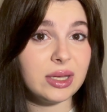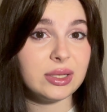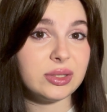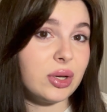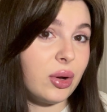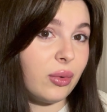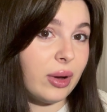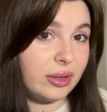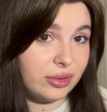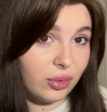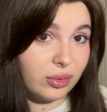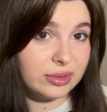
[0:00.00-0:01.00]
so I
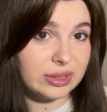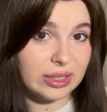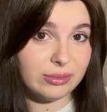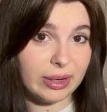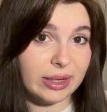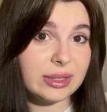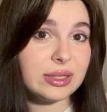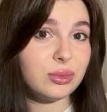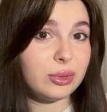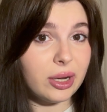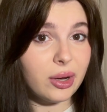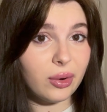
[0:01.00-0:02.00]
thought I'd make this
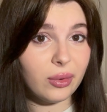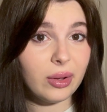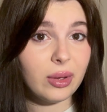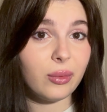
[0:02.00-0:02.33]
video